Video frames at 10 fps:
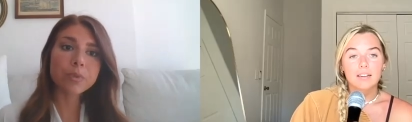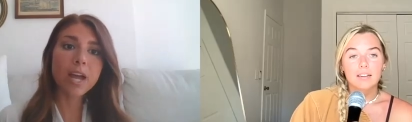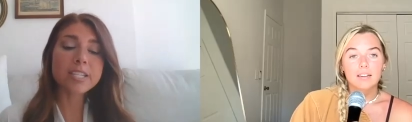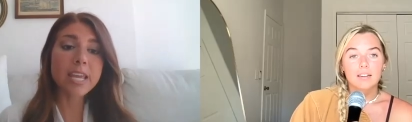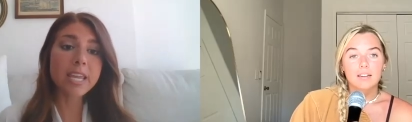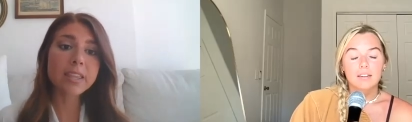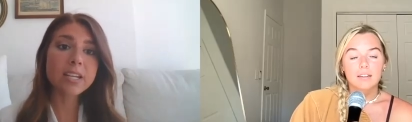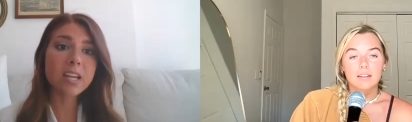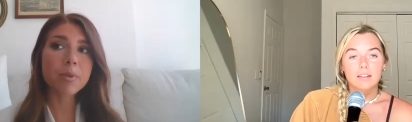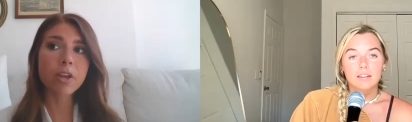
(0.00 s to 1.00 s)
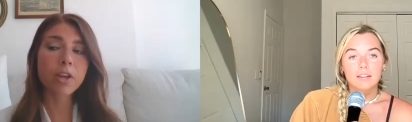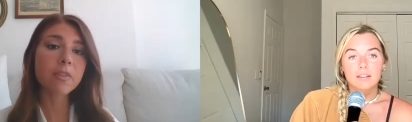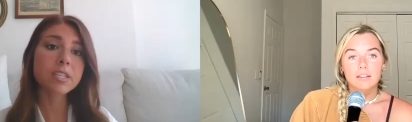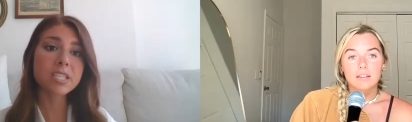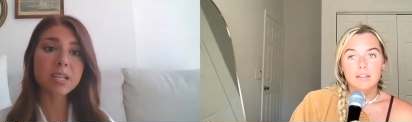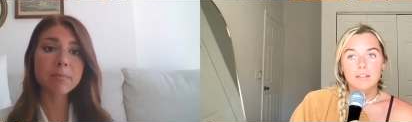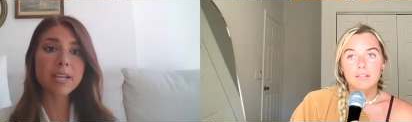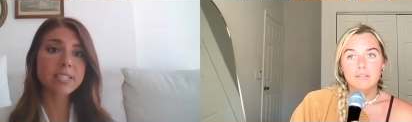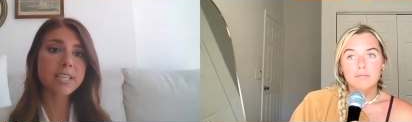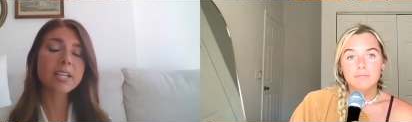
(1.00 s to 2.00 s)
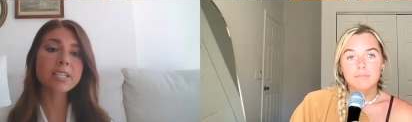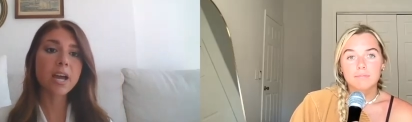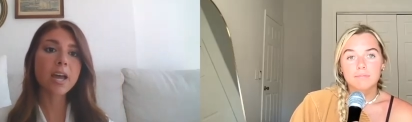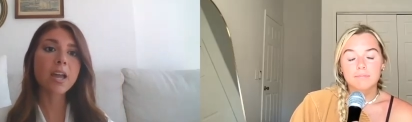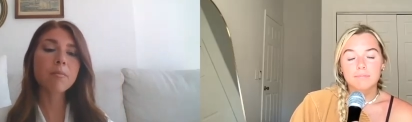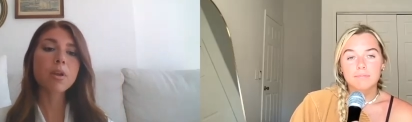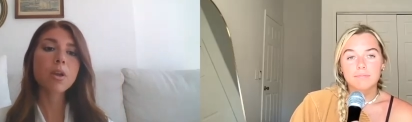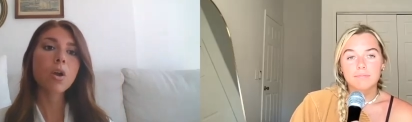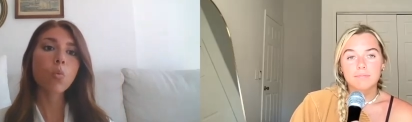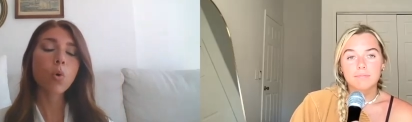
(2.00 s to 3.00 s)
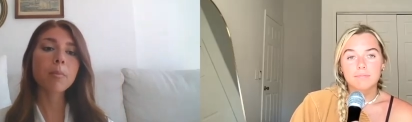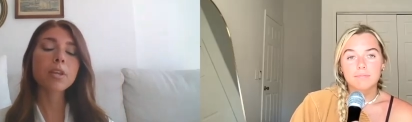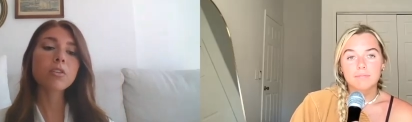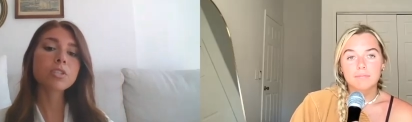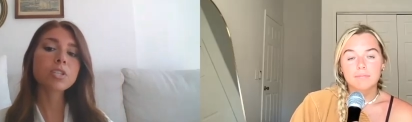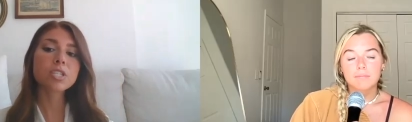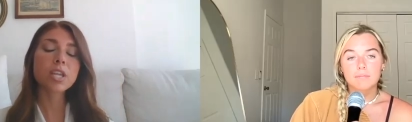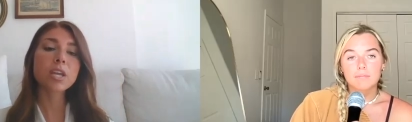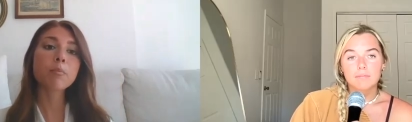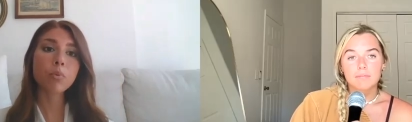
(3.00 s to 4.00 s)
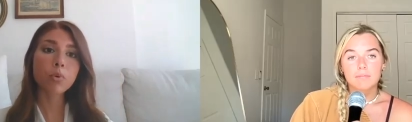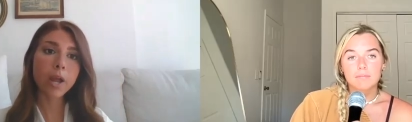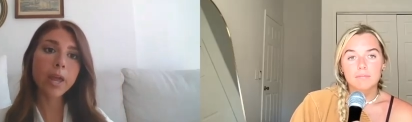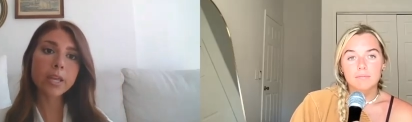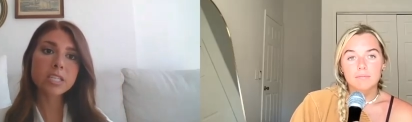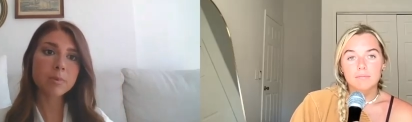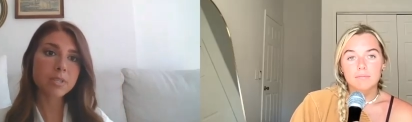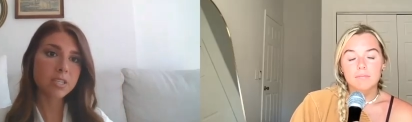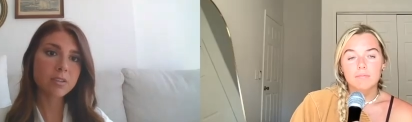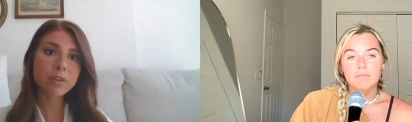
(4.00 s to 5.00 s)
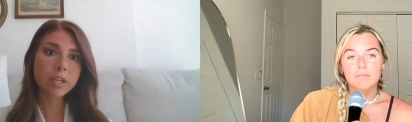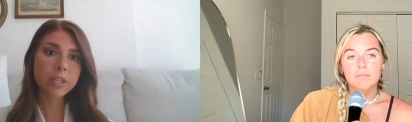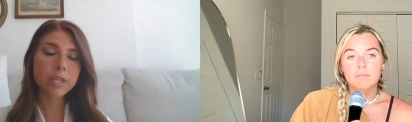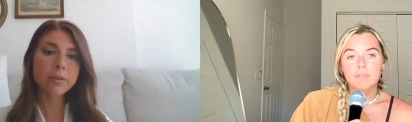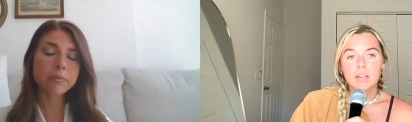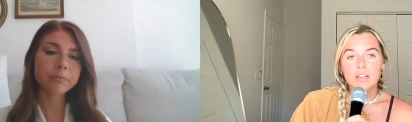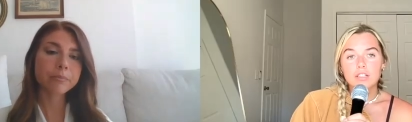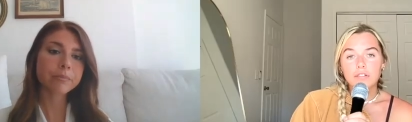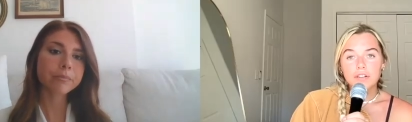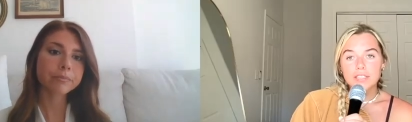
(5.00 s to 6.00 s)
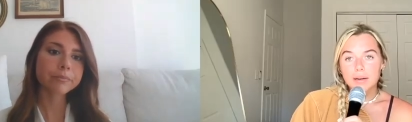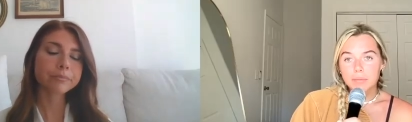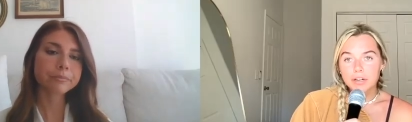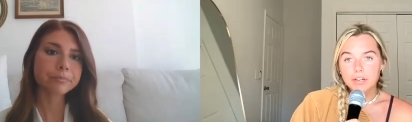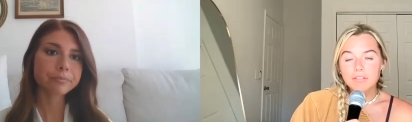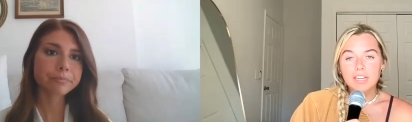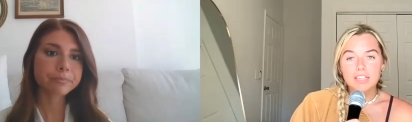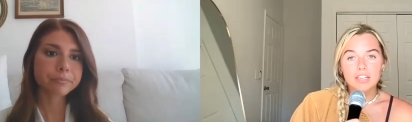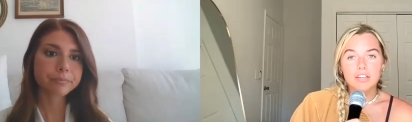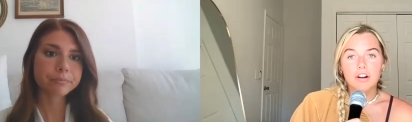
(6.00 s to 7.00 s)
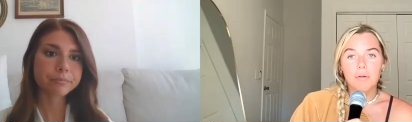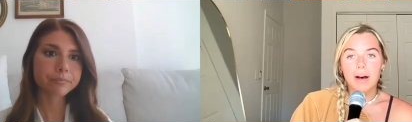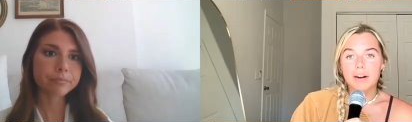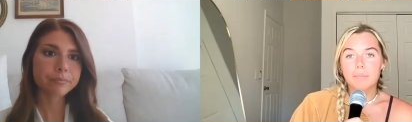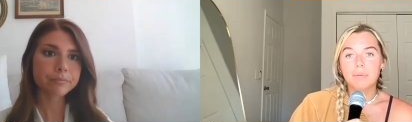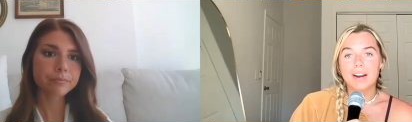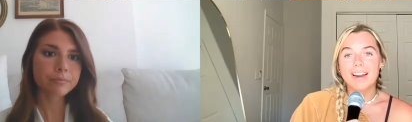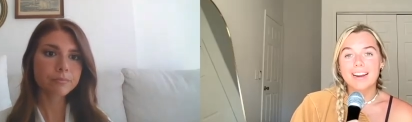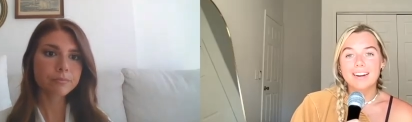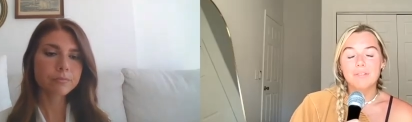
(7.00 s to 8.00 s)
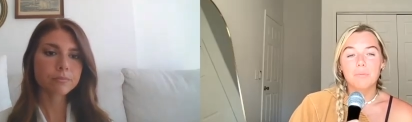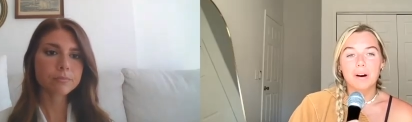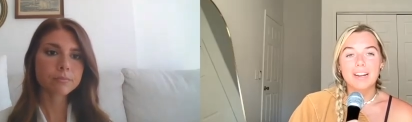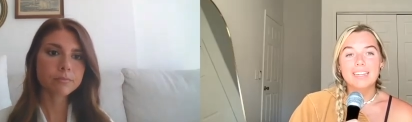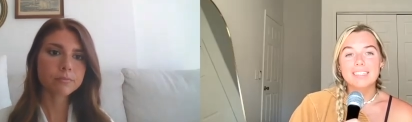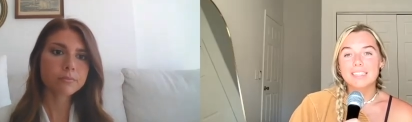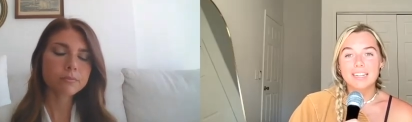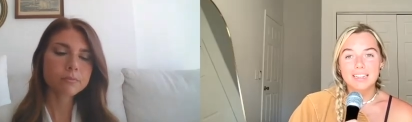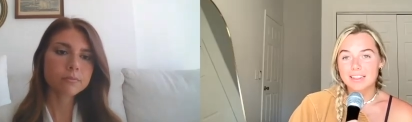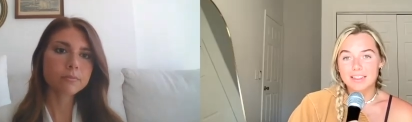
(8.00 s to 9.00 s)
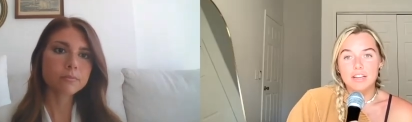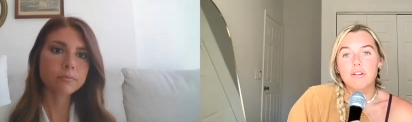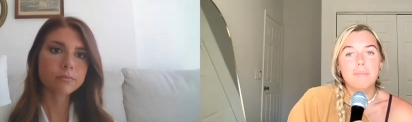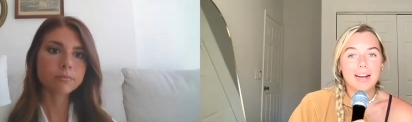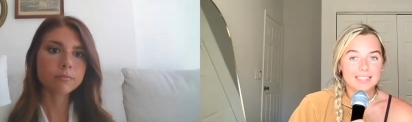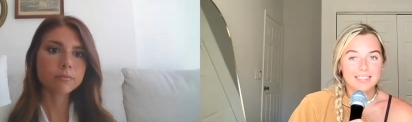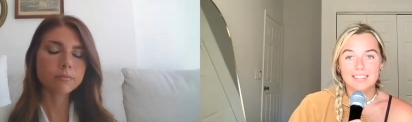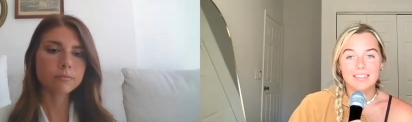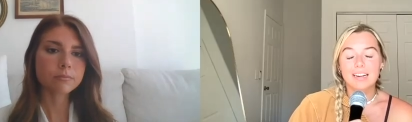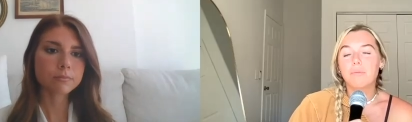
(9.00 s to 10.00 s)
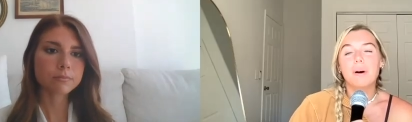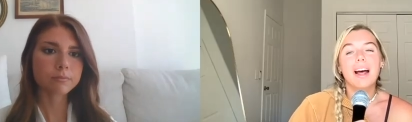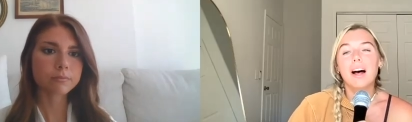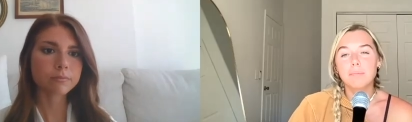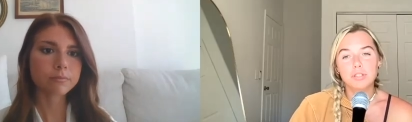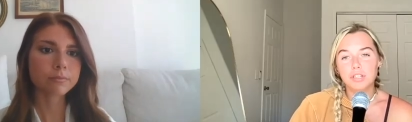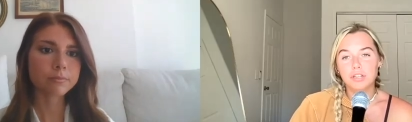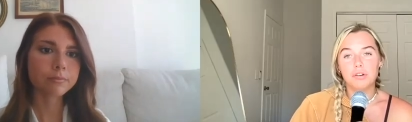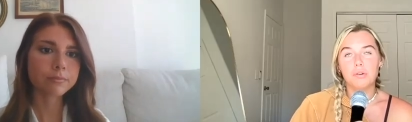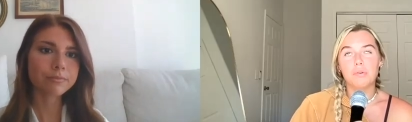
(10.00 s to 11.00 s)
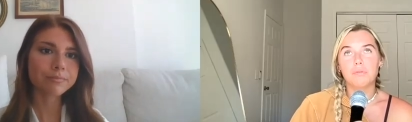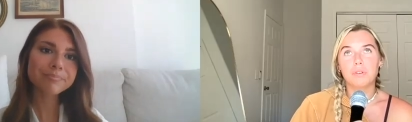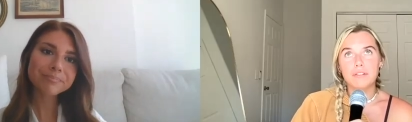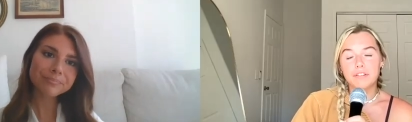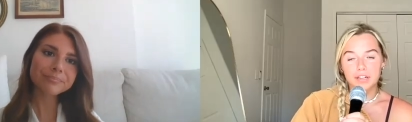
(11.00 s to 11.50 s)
Speaker 1: Yeah. Taking that time to be like, okay, this is like my set time where I'm going to use this to like pray specifically.
Speaker 2: So for someone who doesn't know how to pray, what is the your best like what helps you really feel